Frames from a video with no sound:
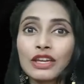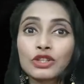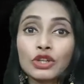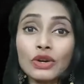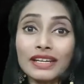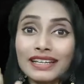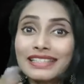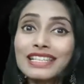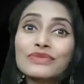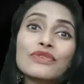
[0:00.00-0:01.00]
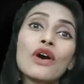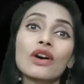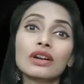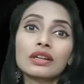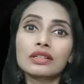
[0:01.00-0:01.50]
You did this
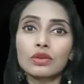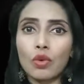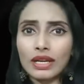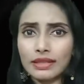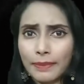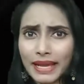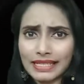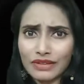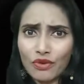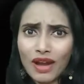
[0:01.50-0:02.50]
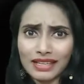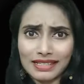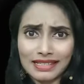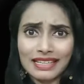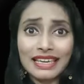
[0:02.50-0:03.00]
work. So what is the passive voice?